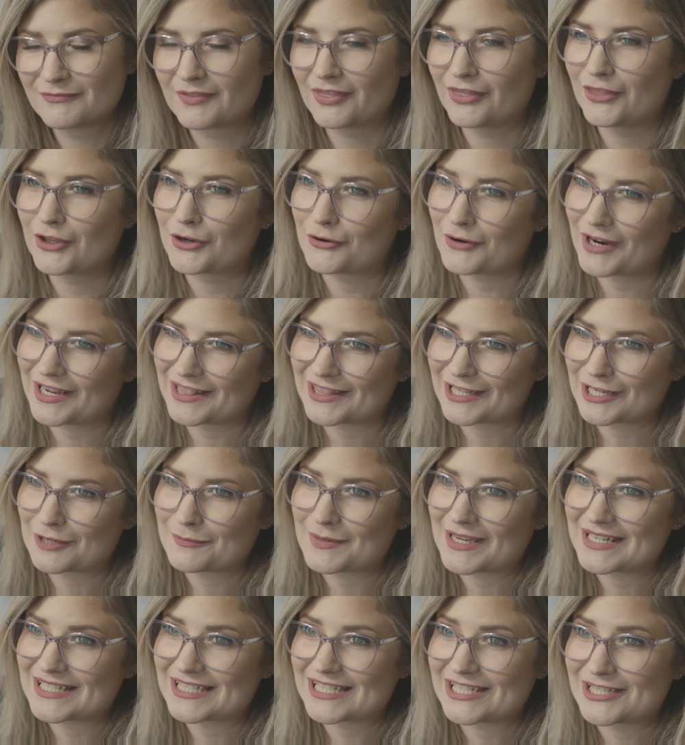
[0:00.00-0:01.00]
The great thing
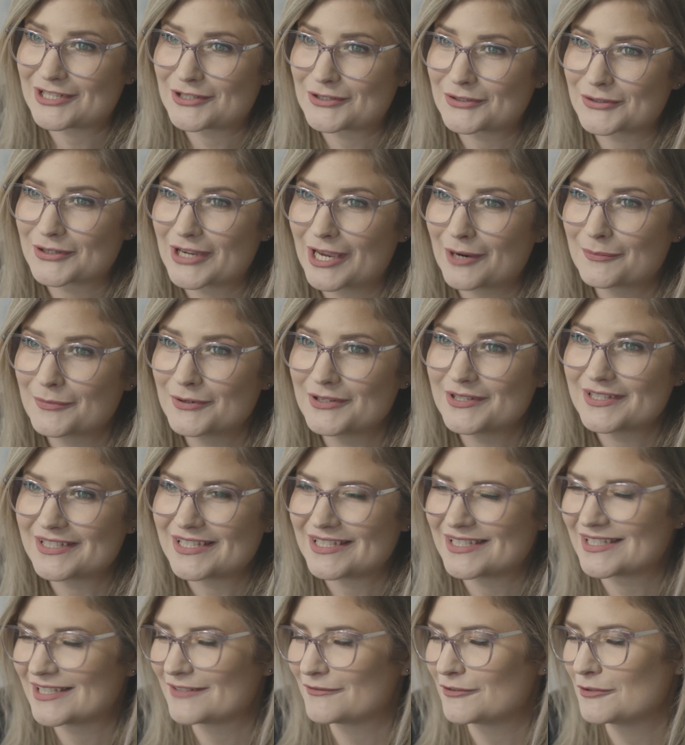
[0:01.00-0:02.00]
about digital cameras
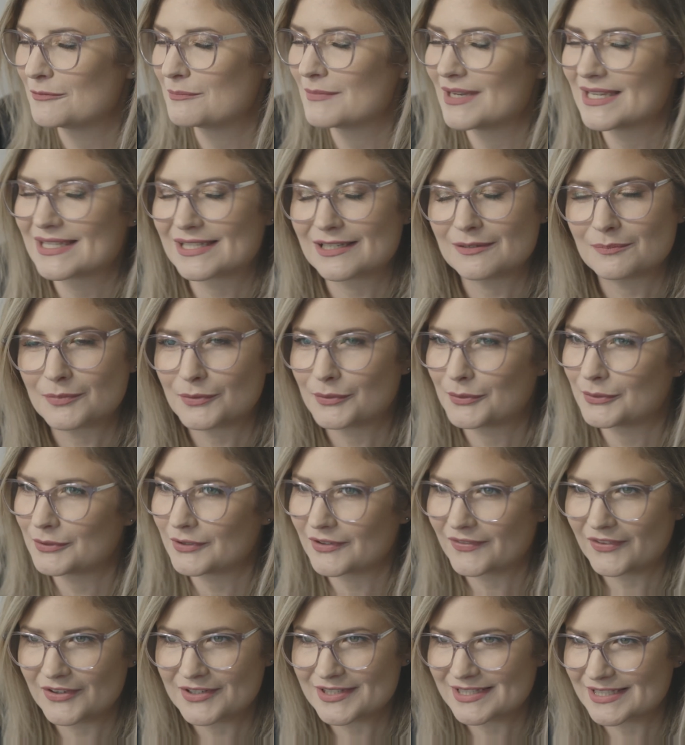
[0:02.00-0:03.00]
is if you mess up all
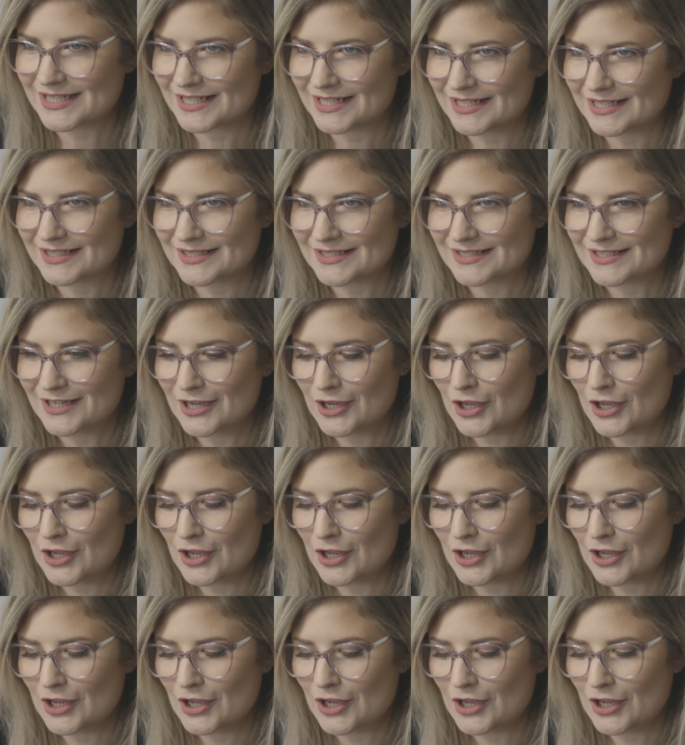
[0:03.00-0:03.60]
of those settings,